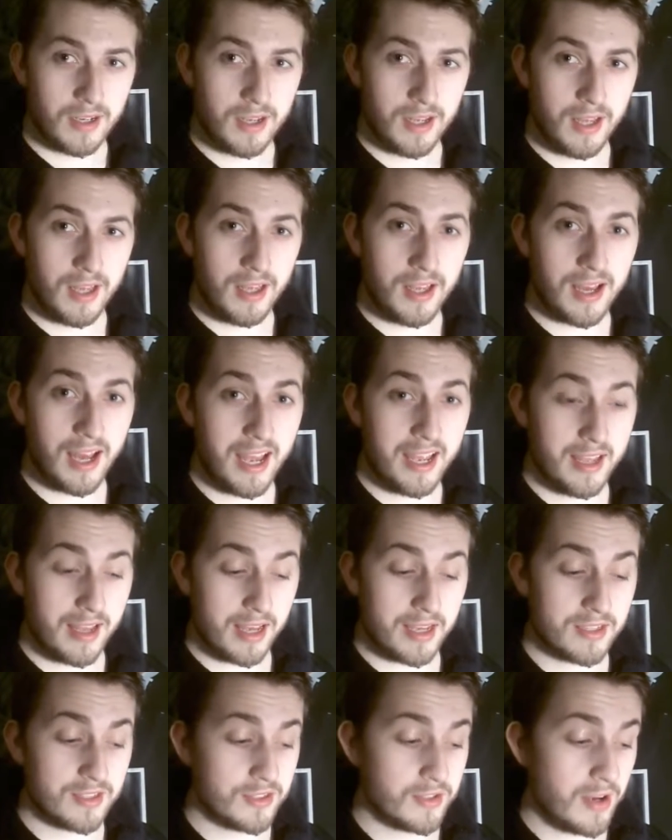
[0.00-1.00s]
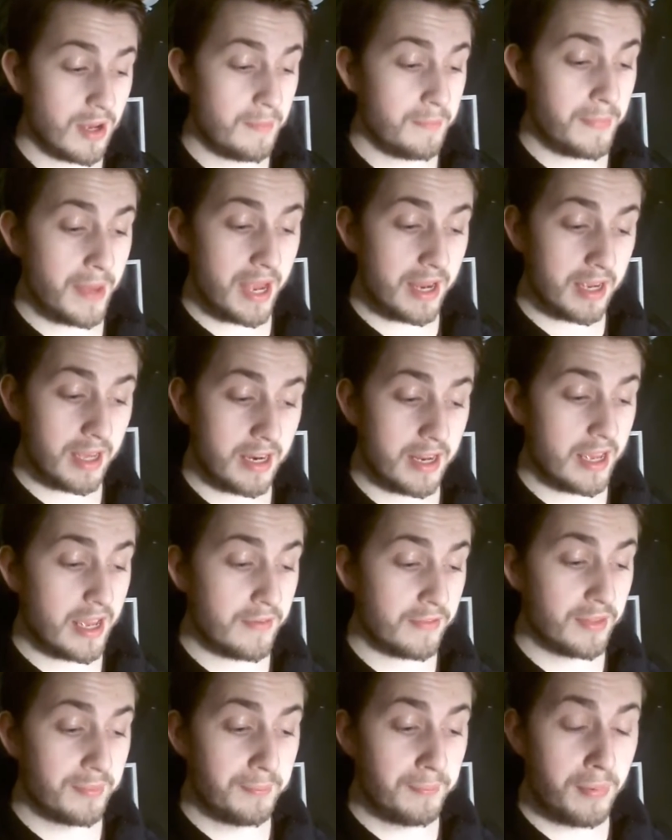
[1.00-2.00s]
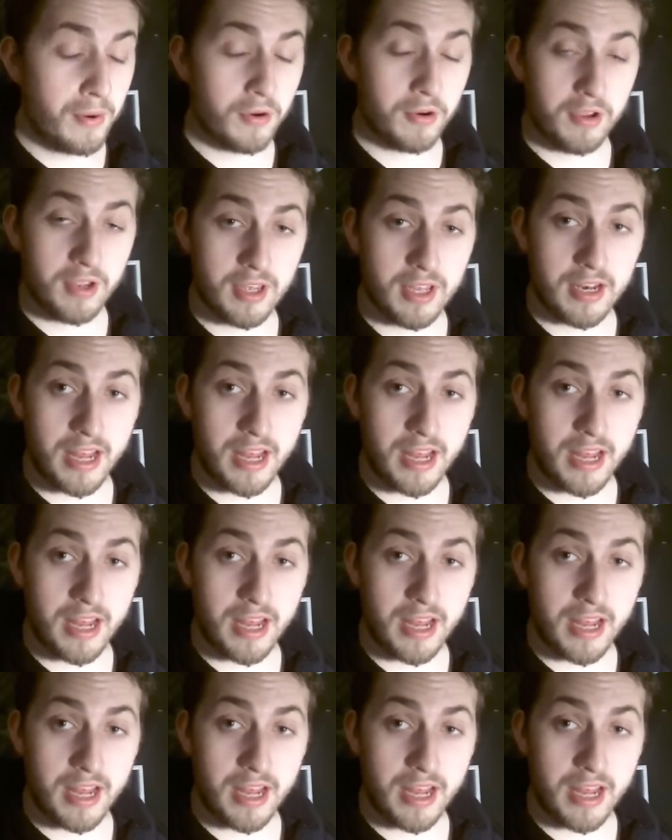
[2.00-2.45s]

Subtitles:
Hi guys, so I'm back and I have a book in